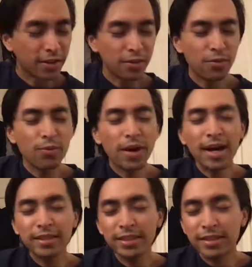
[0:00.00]
The
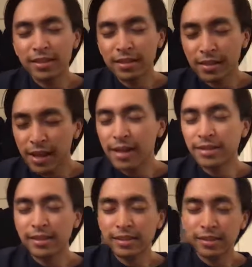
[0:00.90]
watches, the
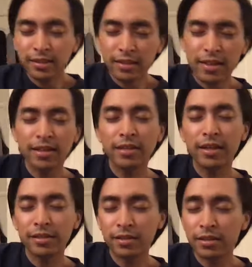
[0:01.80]
clocks, and the
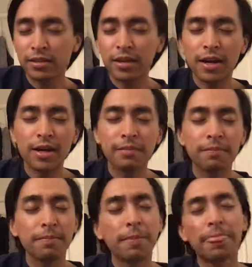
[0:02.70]
tick-tocks just
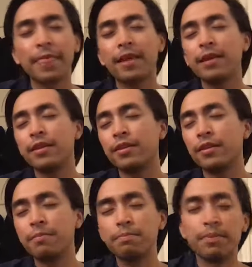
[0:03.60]
stop.
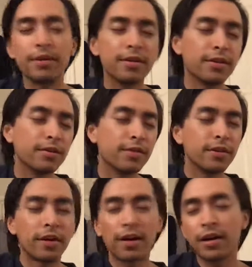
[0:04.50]
The beat of
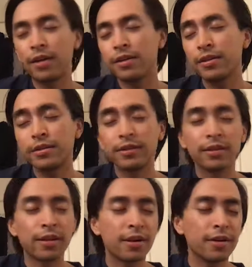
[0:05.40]
your heart is
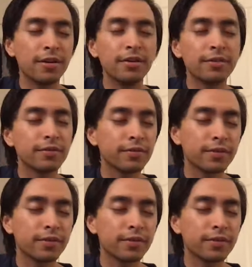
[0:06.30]
enough,